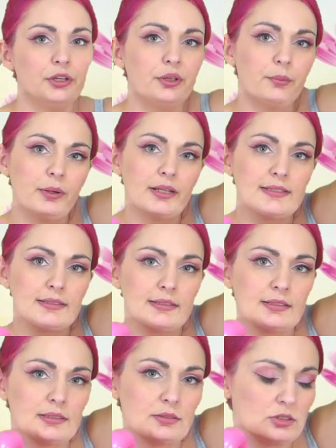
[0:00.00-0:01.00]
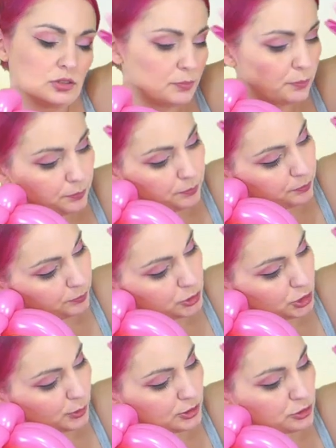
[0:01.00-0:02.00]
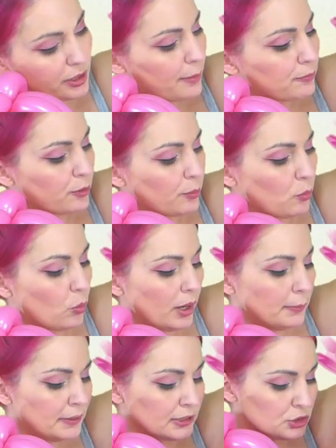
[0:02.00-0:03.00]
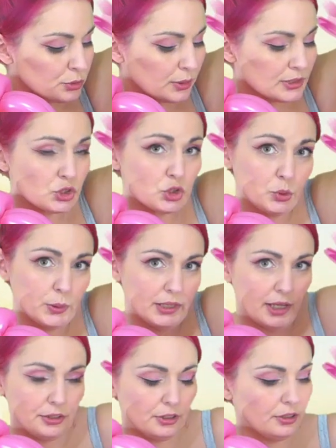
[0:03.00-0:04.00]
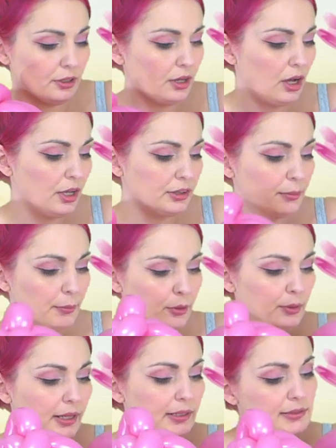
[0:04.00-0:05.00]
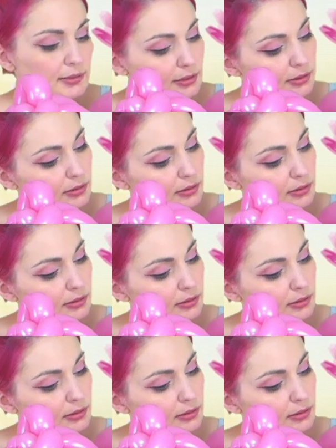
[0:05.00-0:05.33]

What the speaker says: you want to do a scrap from one pinch twist to another on the mochas.